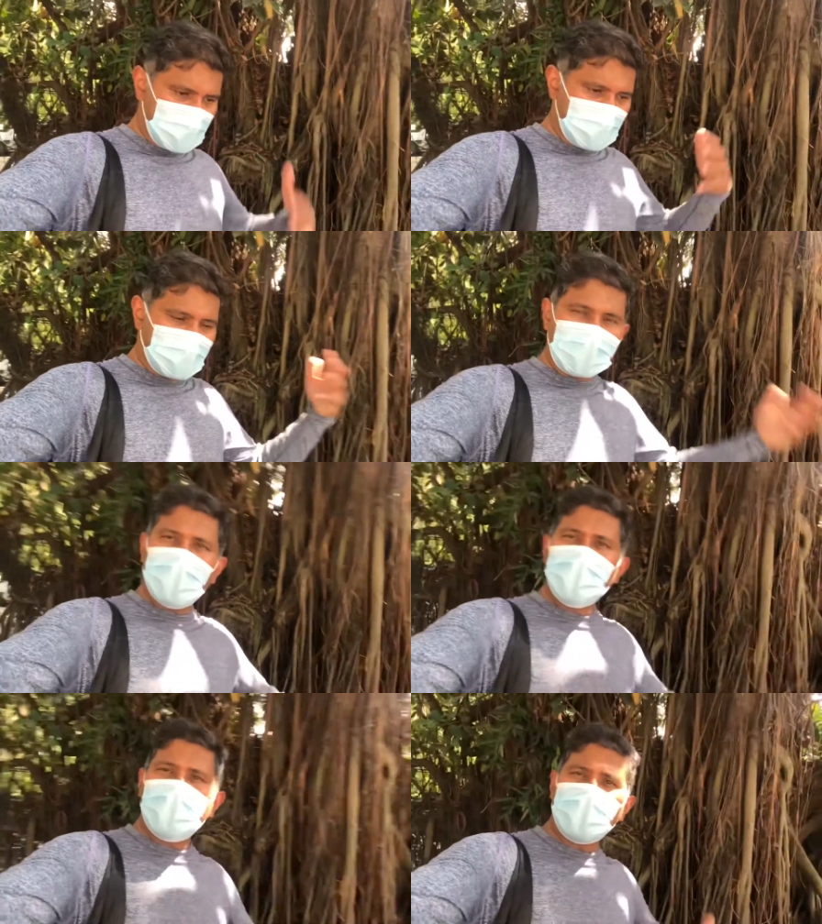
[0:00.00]

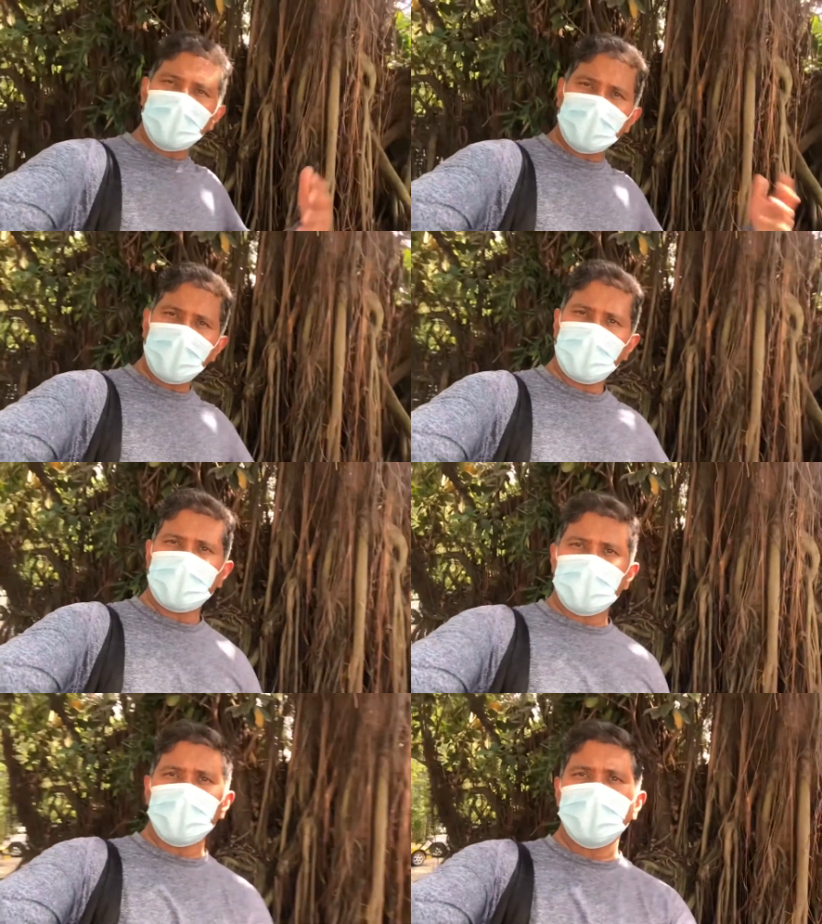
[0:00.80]
compulsive
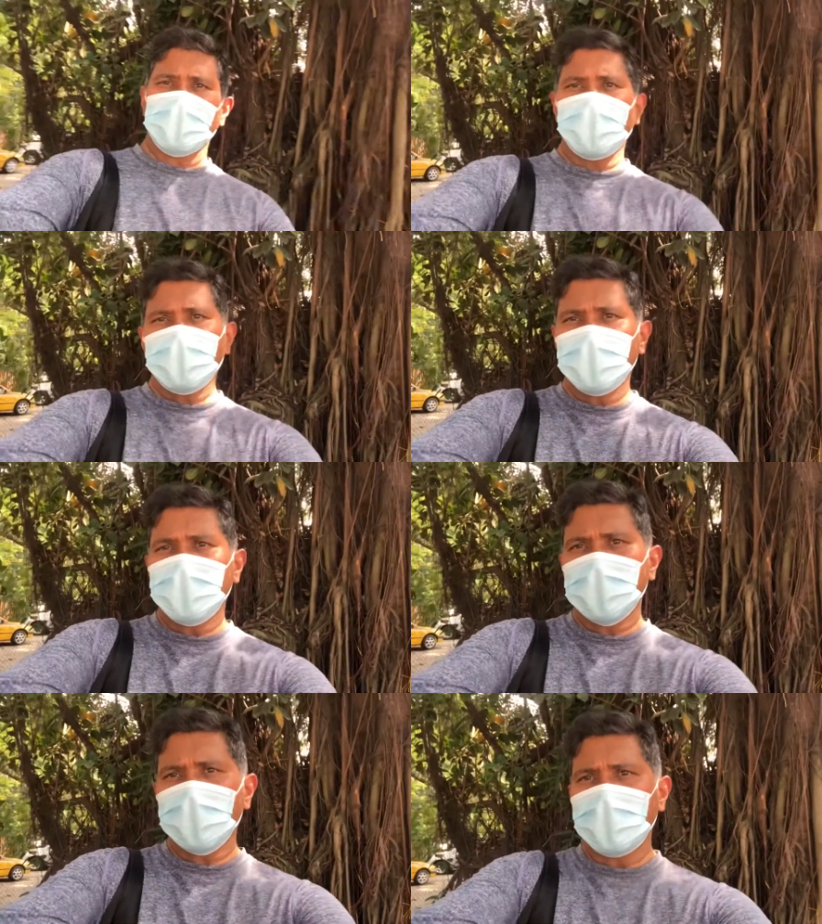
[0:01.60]
transactions
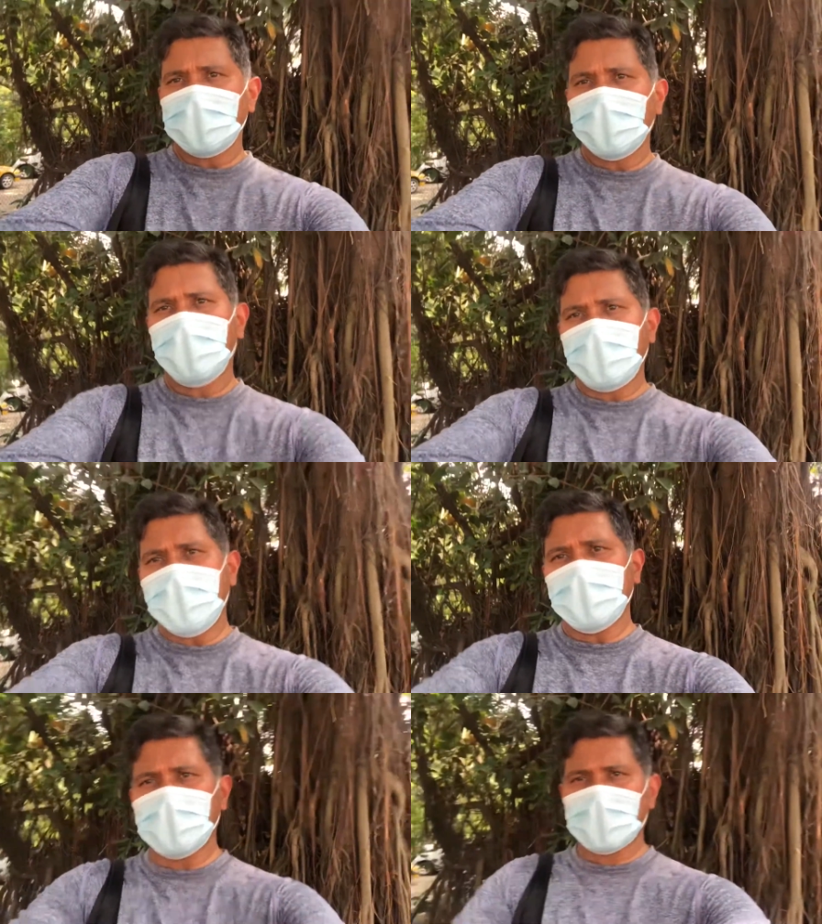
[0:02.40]
with the
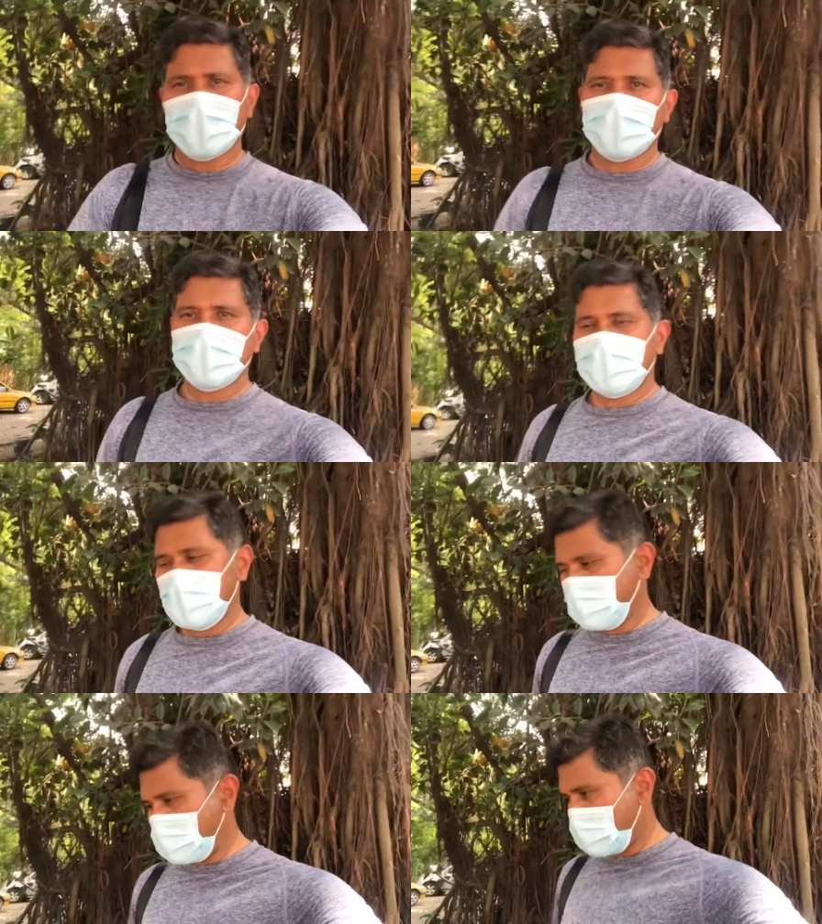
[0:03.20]
planet and
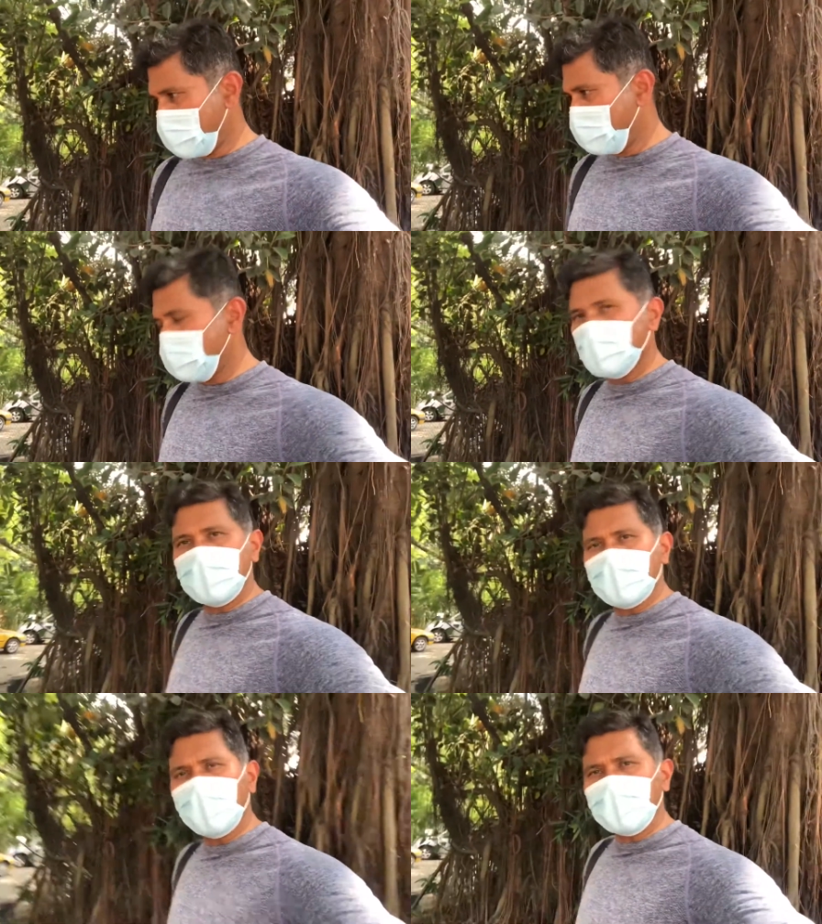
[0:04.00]
become more
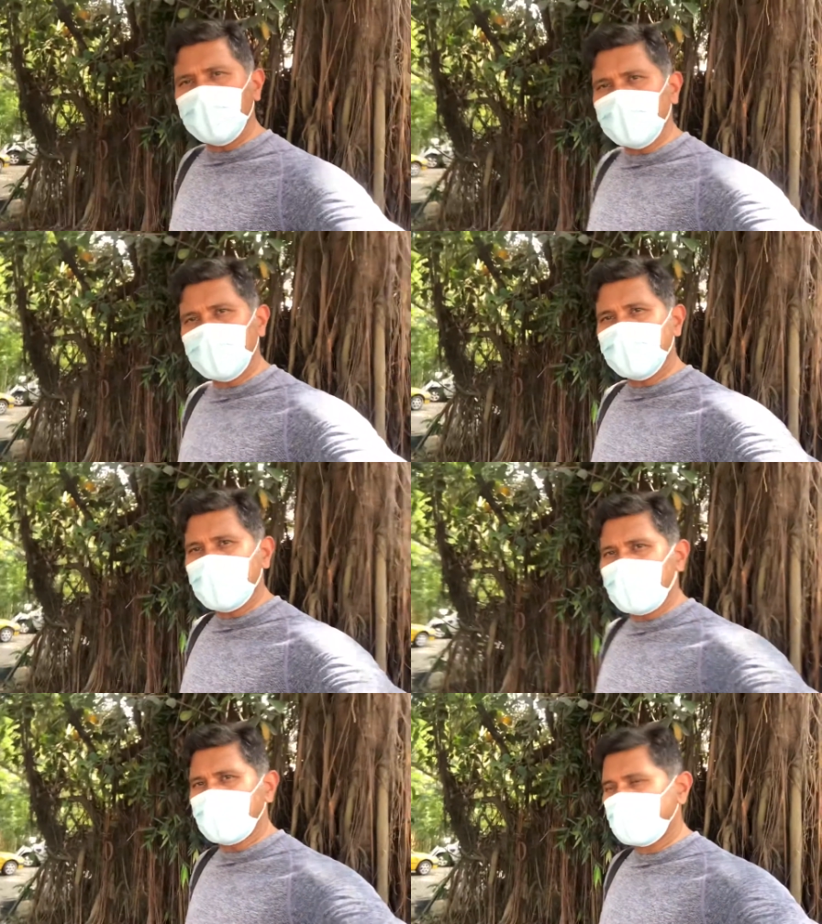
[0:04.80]
conscious planet